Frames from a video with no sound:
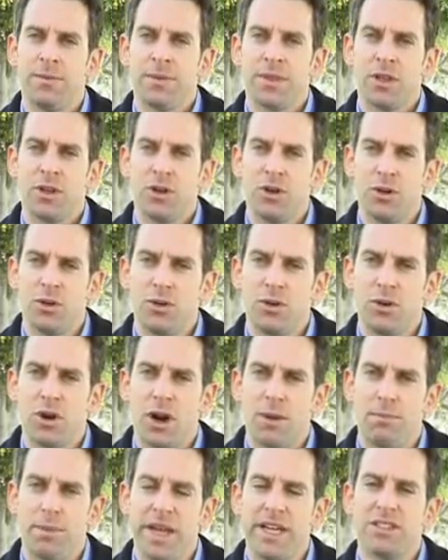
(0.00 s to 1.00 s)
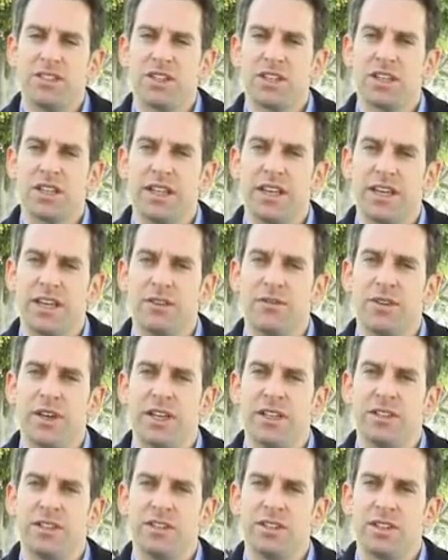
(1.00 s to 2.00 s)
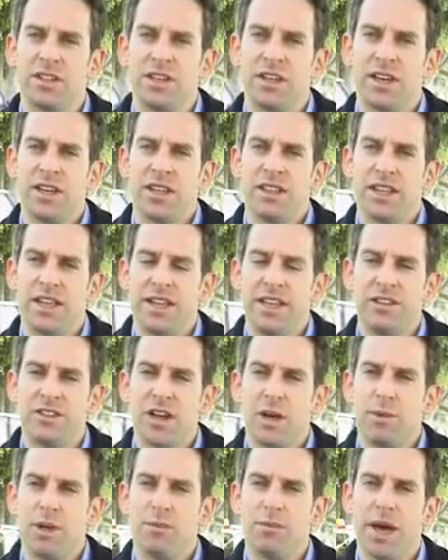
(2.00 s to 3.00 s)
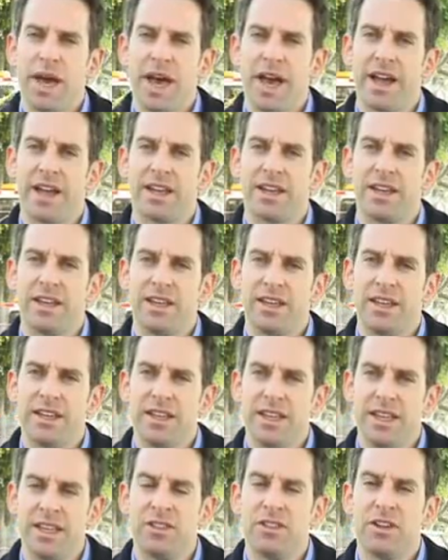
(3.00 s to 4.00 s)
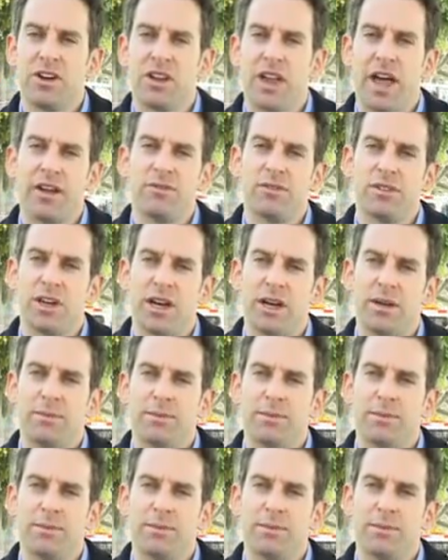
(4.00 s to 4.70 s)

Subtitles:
who are basically convinced that he's coming back in their lifetime.